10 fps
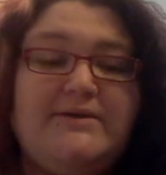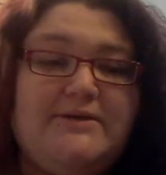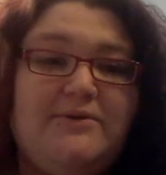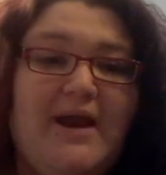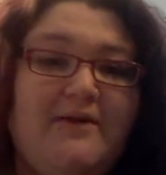
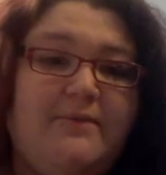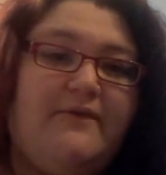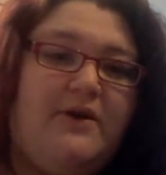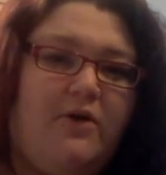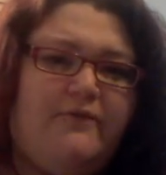still left with
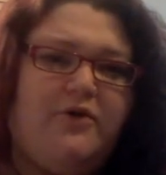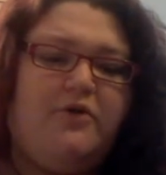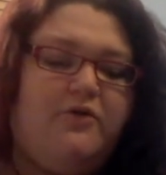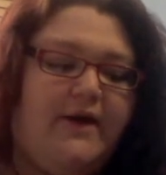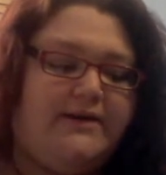a lot of
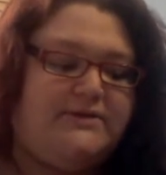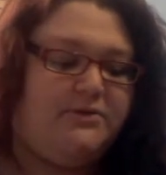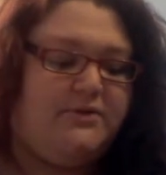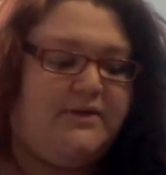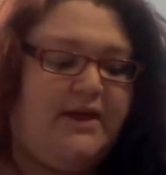good grades,
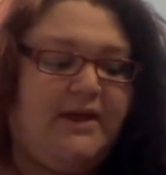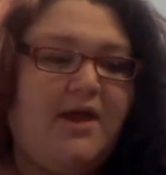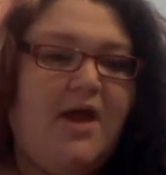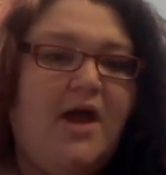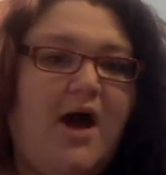sort of thing.
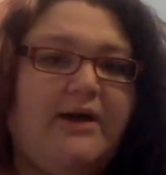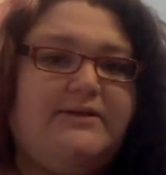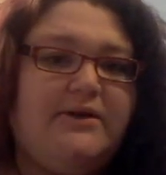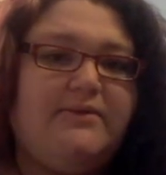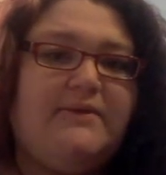I
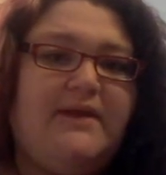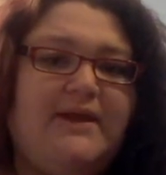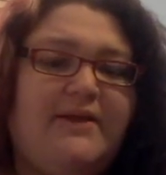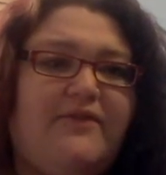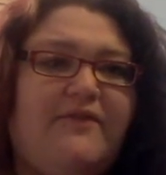don't
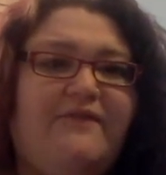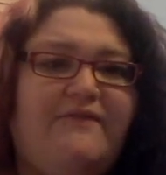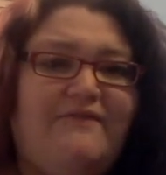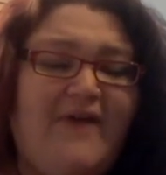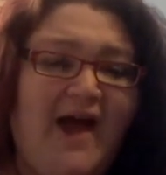think it's
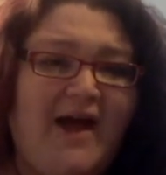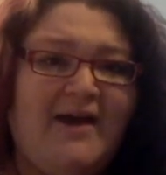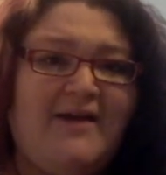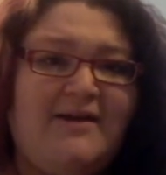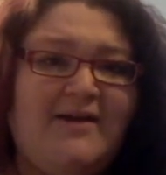fair
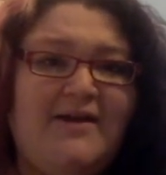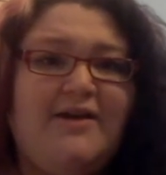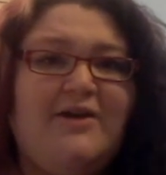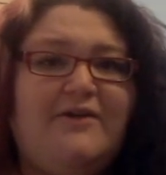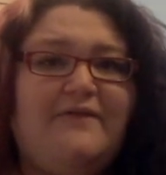
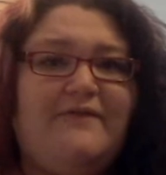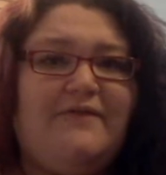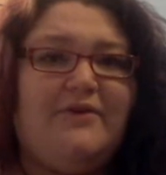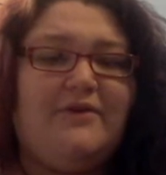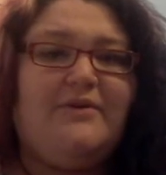
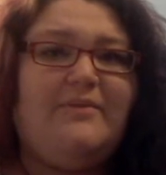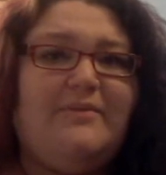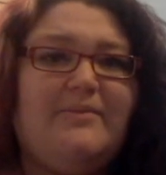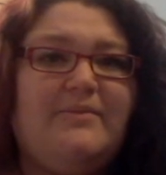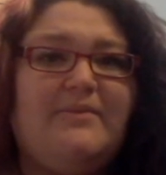for
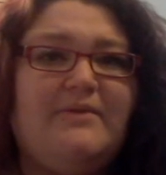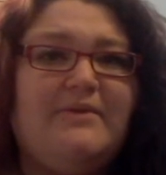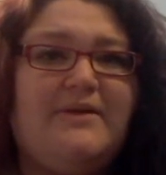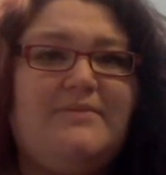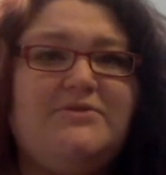
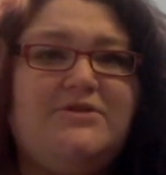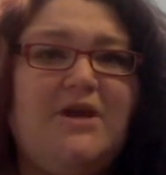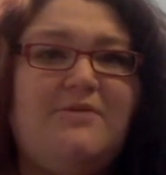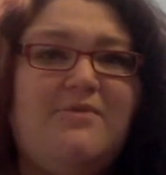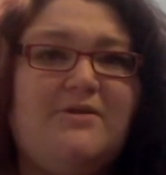them to
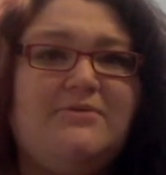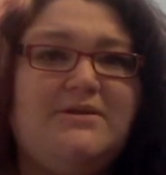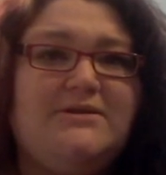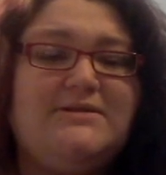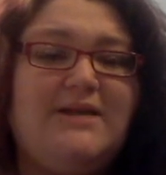turn around
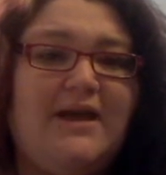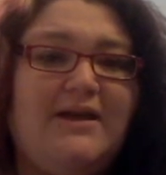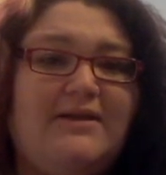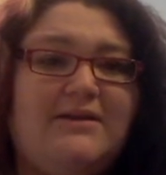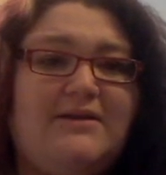and
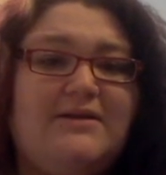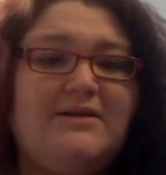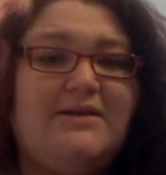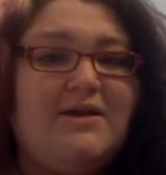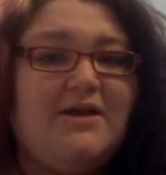say that
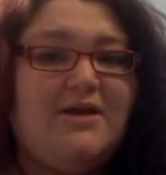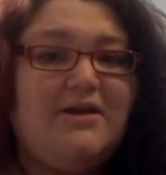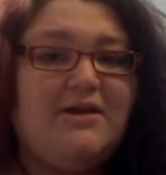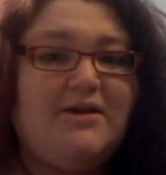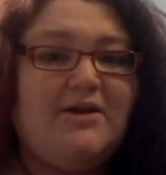
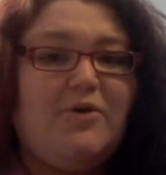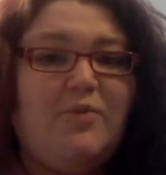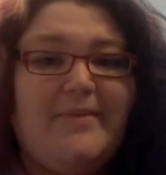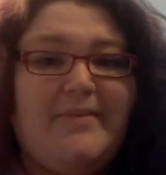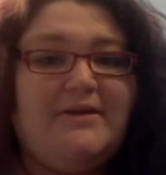
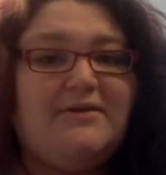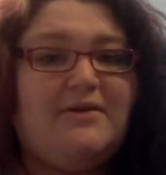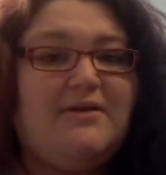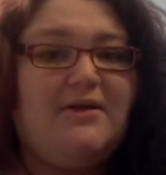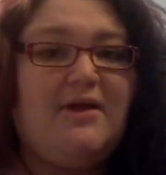women
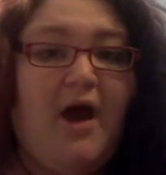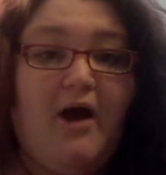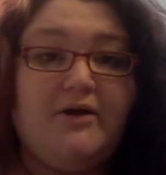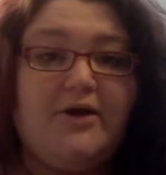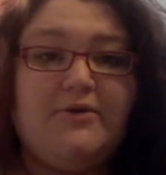
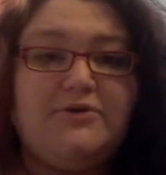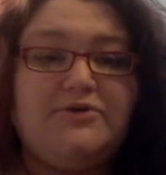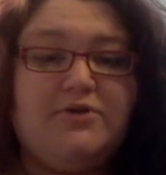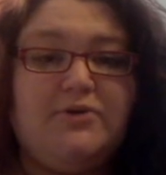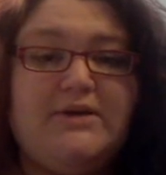can't go to
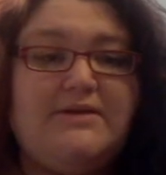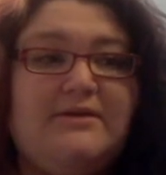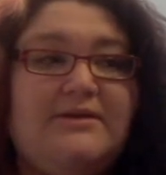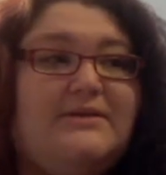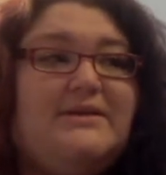school.
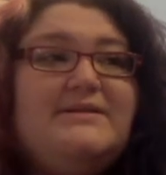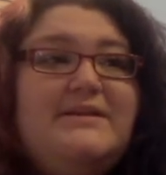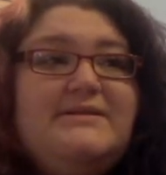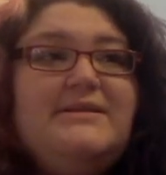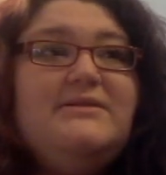This
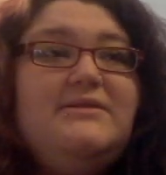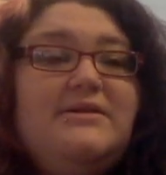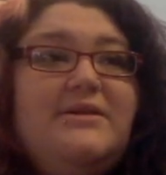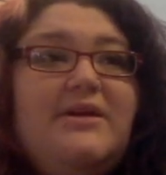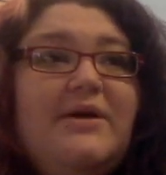isn't,
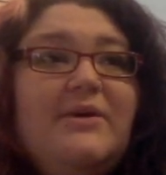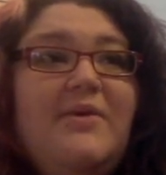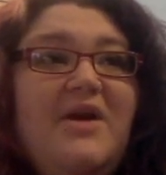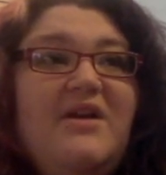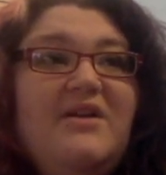you know,
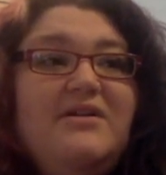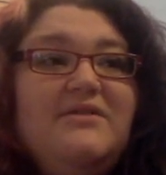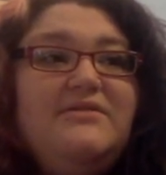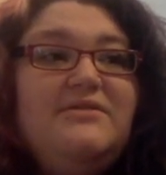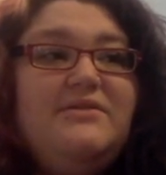
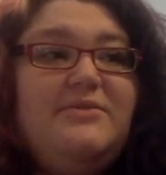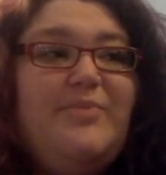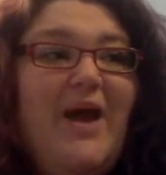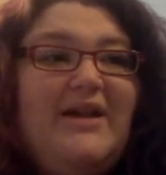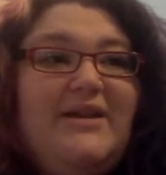
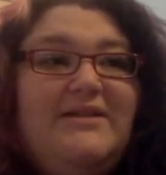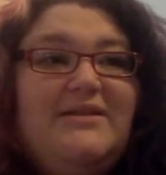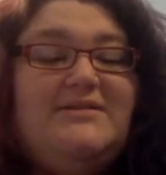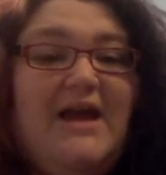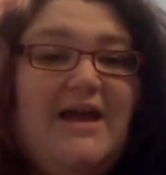back in the
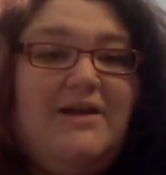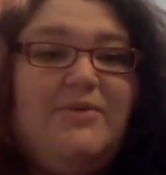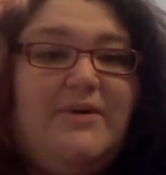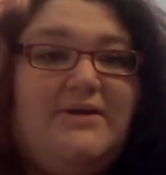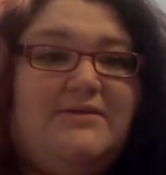day
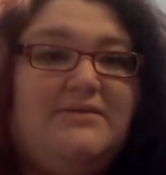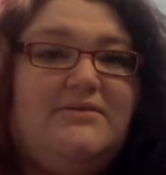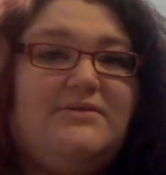when